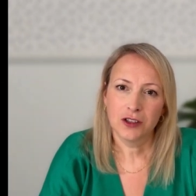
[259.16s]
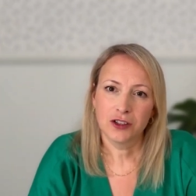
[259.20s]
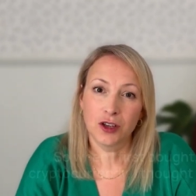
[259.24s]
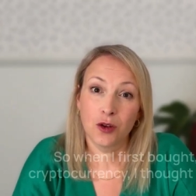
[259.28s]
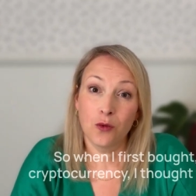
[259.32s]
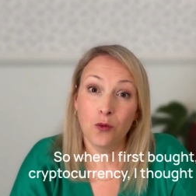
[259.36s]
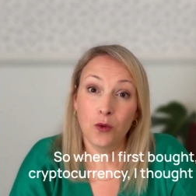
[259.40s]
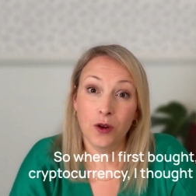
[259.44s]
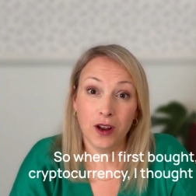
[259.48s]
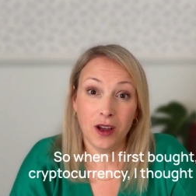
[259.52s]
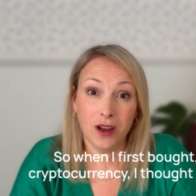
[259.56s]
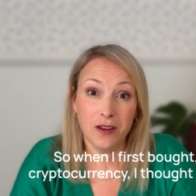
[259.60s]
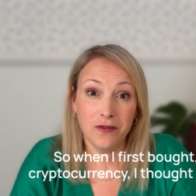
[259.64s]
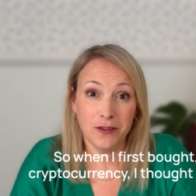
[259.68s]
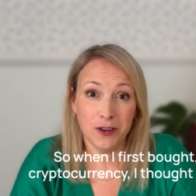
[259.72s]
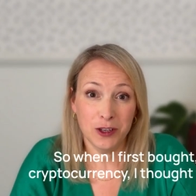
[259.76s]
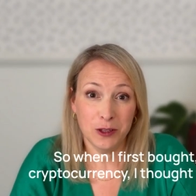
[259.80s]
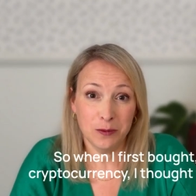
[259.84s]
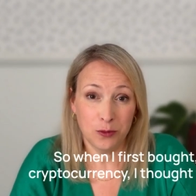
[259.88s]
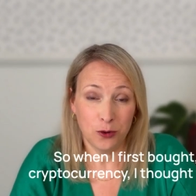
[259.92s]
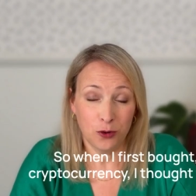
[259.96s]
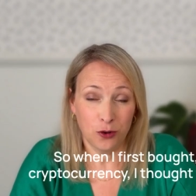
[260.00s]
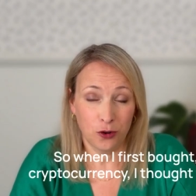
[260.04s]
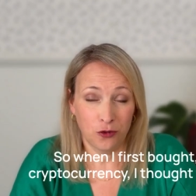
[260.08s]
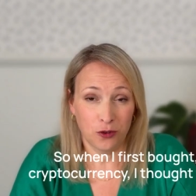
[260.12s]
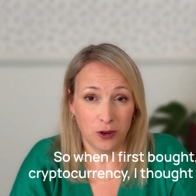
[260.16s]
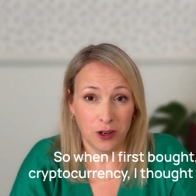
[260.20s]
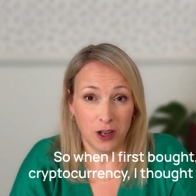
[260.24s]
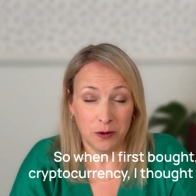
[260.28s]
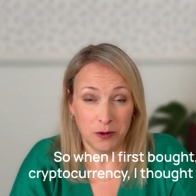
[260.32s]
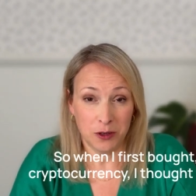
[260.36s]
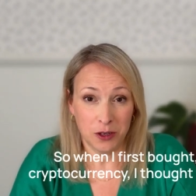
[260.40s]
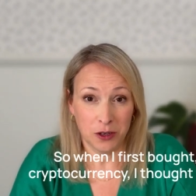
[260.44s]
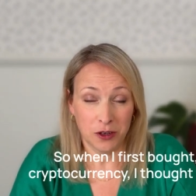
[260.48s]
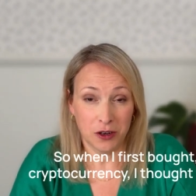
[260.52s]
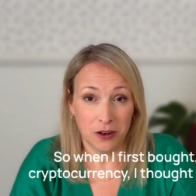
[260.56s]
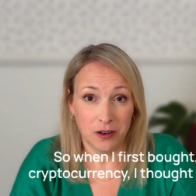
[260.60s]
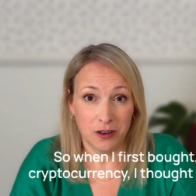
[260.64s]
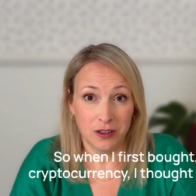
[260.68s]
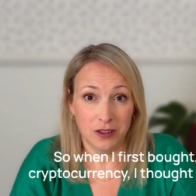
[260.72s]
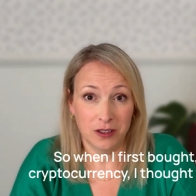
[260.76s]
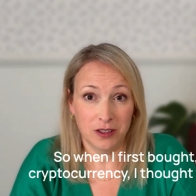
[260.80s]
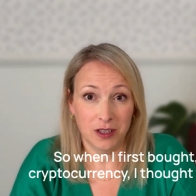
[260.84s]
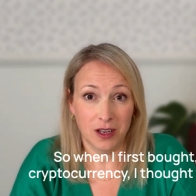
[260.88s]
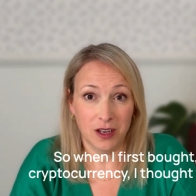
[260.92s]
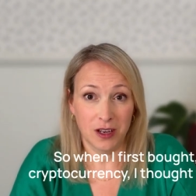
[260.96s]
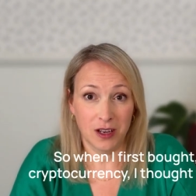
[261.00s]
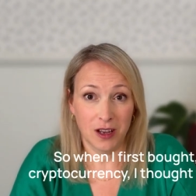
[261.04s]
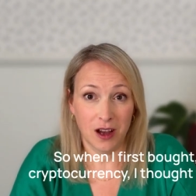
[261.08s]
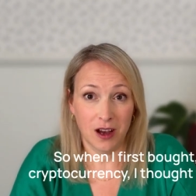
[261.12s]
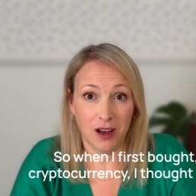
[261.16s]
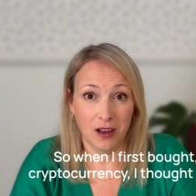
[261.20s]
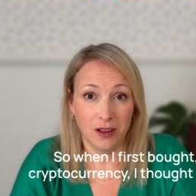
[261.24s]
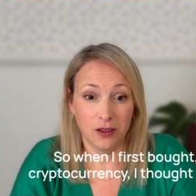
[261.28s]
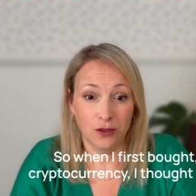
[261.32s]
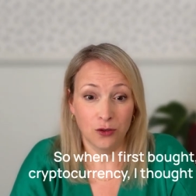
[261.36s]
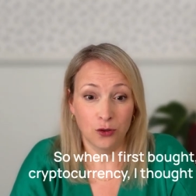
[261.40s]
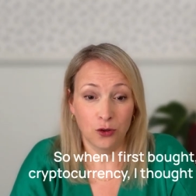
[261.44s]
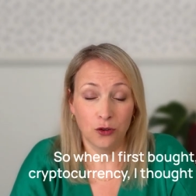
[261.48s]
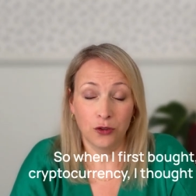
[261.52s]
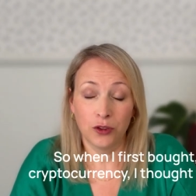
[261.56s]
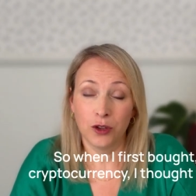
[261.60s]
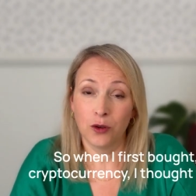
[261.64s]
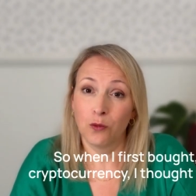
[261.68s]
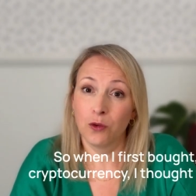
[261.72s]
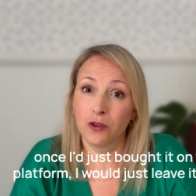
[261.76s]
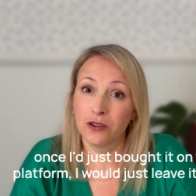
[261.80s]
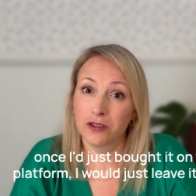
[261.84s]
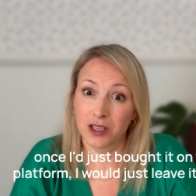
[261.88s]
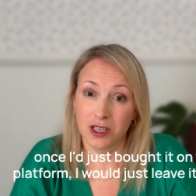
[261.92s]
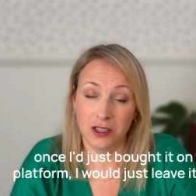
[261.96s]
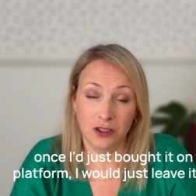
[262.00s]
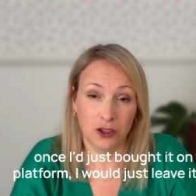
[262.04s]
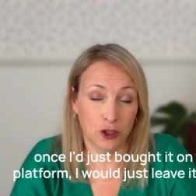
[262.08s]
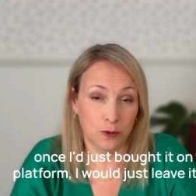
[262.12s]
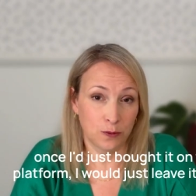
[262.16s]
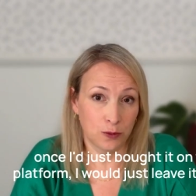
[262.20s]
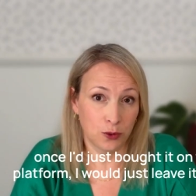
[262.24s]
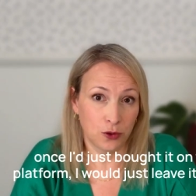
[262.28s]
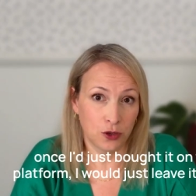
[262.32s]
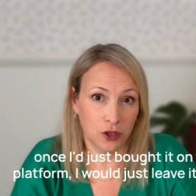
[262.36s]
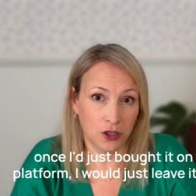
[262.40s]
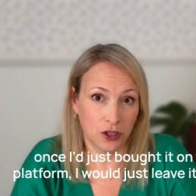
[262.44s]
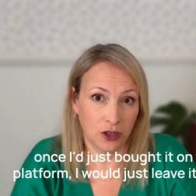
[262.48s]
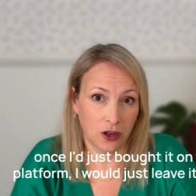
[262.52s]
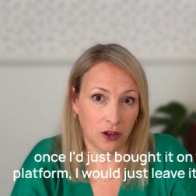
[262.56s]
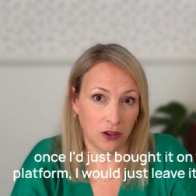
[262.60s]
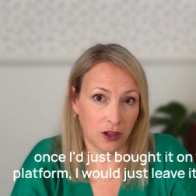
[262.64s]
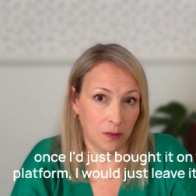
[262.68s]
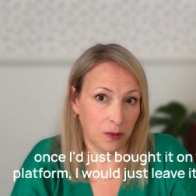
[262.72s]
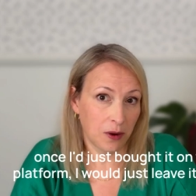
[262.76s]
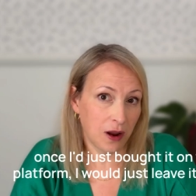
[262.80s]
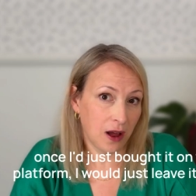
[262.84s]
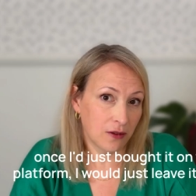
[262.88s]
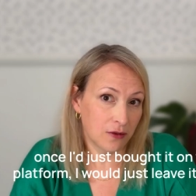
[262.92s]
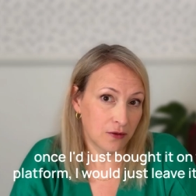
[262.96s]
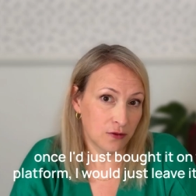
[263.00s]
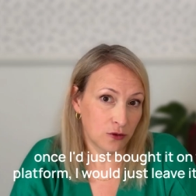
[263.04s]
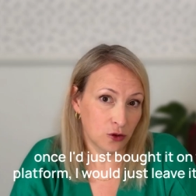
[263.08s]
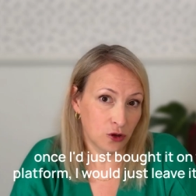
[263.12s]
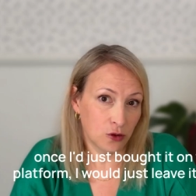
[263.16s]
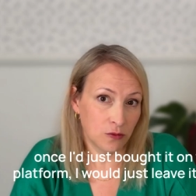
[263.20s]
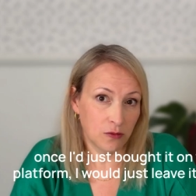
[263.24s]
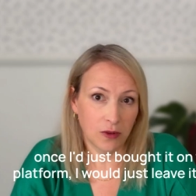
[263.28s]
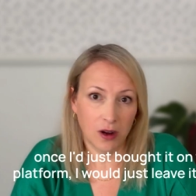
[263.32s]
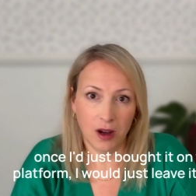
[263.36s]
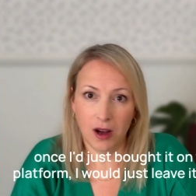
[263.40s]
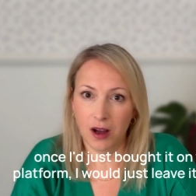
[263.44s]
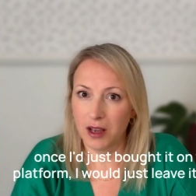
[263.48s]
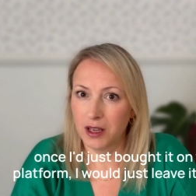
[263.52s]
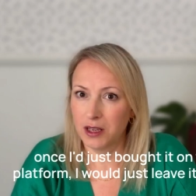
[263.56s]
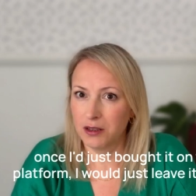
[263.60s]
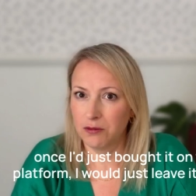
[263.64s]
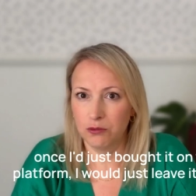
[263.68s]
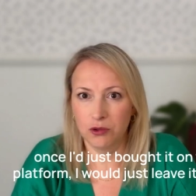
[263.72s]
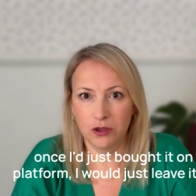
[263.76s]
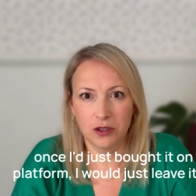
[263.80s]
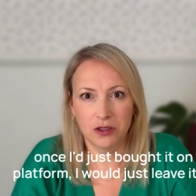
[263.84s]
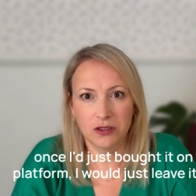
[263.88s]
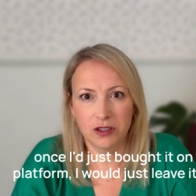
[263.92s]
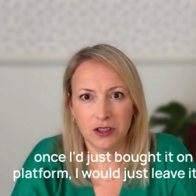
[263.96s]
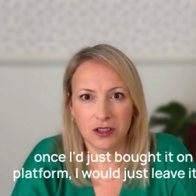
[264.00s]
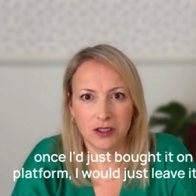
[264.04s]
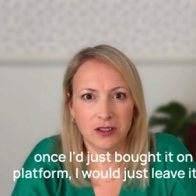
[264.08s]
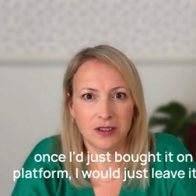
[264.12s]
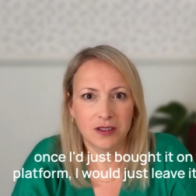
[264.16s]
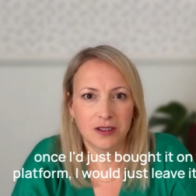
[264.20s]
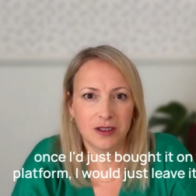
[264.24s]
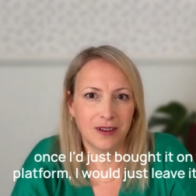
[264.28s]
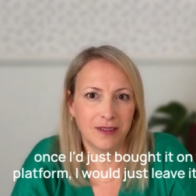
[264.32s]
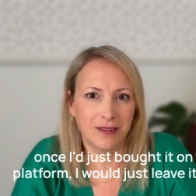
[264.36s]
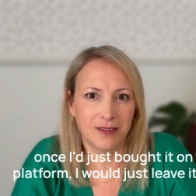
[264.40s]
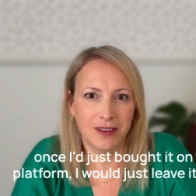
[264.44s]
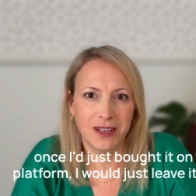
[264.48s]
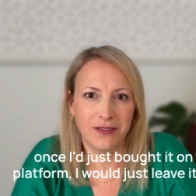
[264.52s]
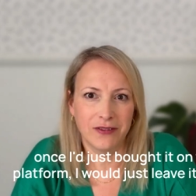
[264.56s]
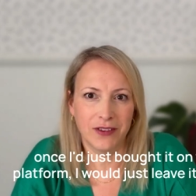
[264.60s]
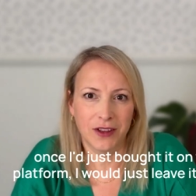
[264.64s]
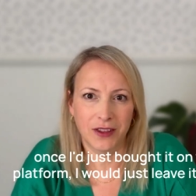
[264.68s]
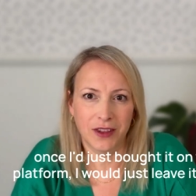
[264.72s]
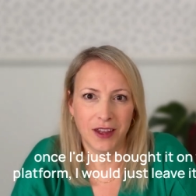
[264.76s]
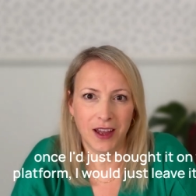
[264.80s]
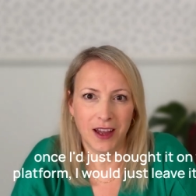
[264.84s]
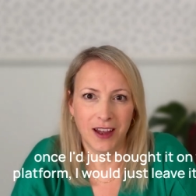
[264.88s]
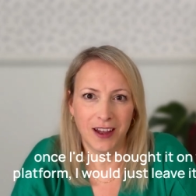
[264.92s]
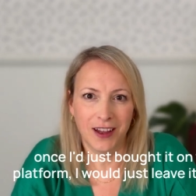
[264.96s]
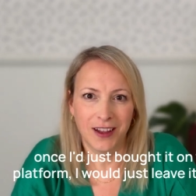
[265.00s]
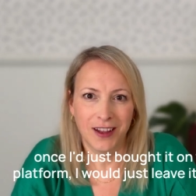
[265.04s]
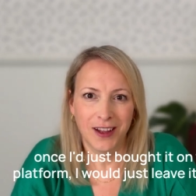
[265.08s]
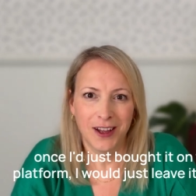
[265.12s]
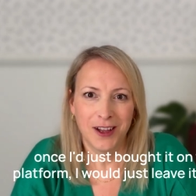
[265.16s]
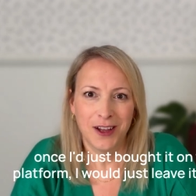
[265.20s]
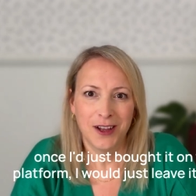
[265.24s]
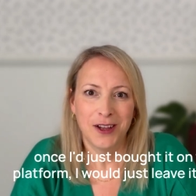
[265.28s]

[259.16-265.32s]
So when I first bought cryptocurrency, I thought that once I'd just bought it on the platform, I would just leave it there.